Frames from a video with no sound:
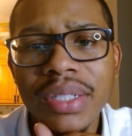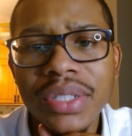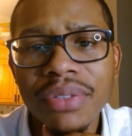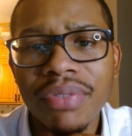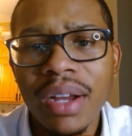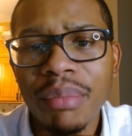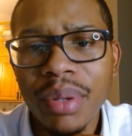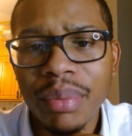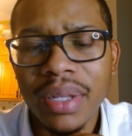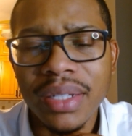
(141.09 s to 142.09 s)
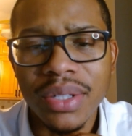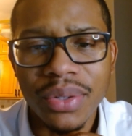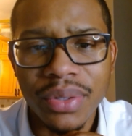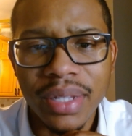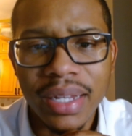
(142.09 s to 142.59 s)
she found people that told
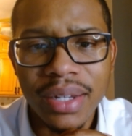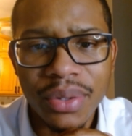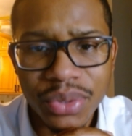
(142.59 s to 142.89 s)
her that no,